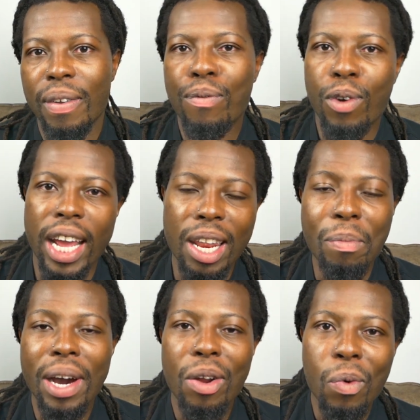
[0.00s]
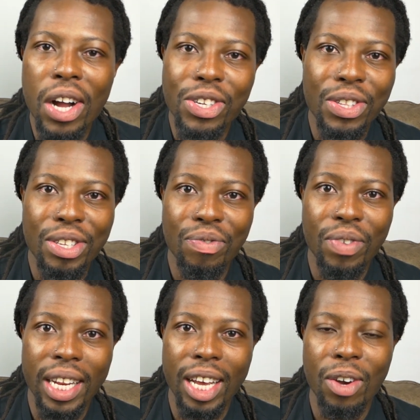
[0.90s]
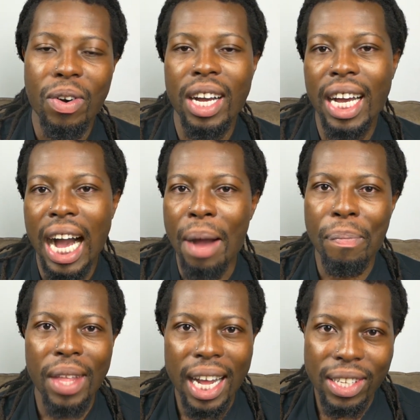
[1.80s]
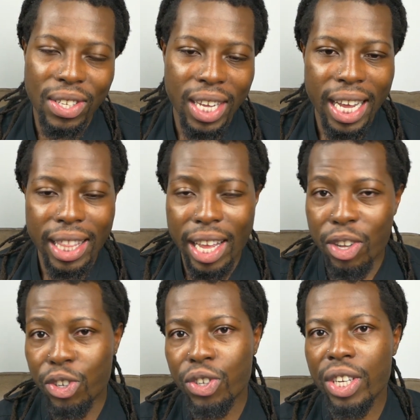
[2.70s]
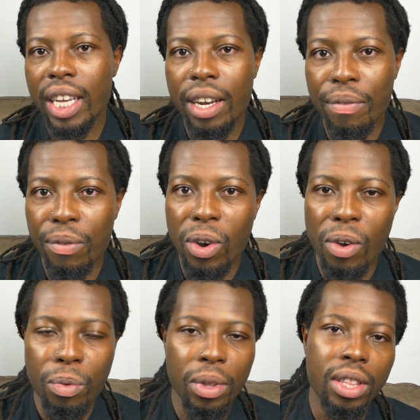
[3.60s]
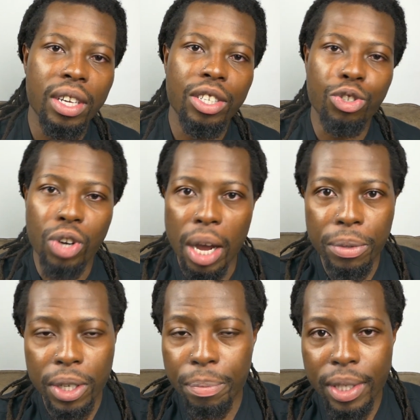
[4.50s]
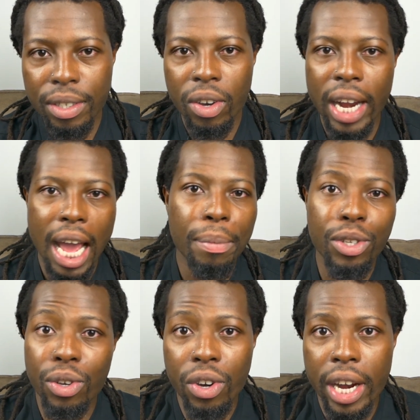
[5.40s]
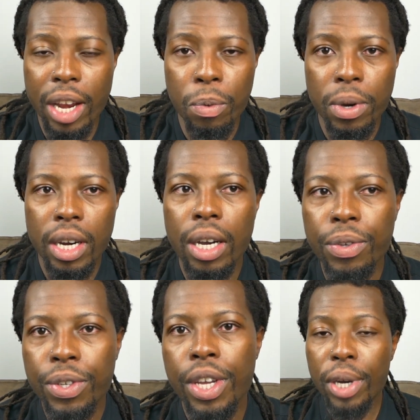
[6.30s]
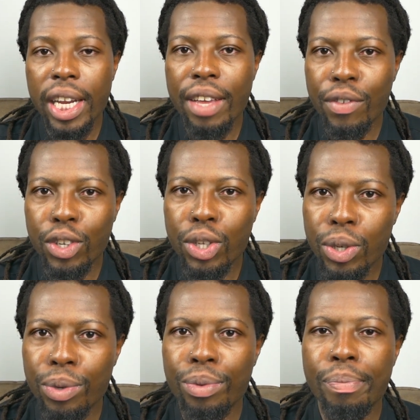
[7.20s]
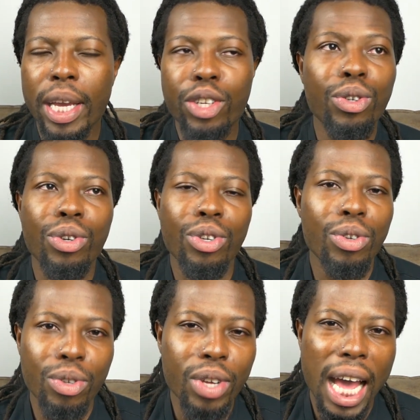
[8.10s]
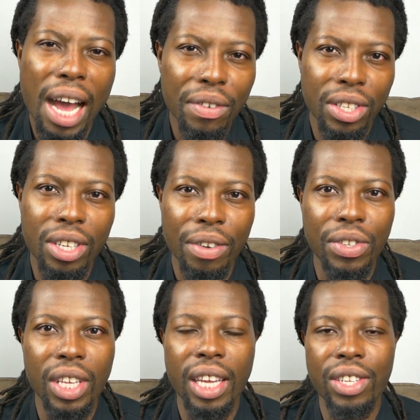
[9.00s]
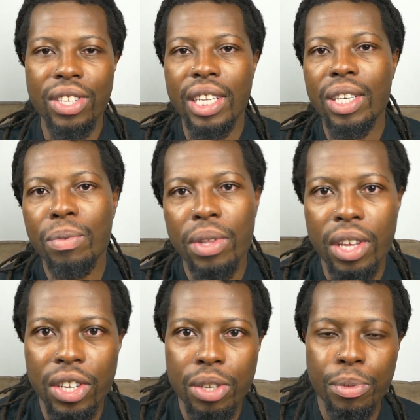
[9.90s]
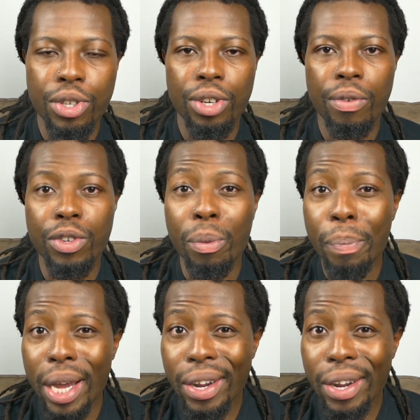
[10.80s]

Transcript: For anybody watching this video, I'm not saying that you shouldn't get involved with drop shipping on Amazon or anywhere else, but if you do, make sure you have a tough skin to deal with customer service, or better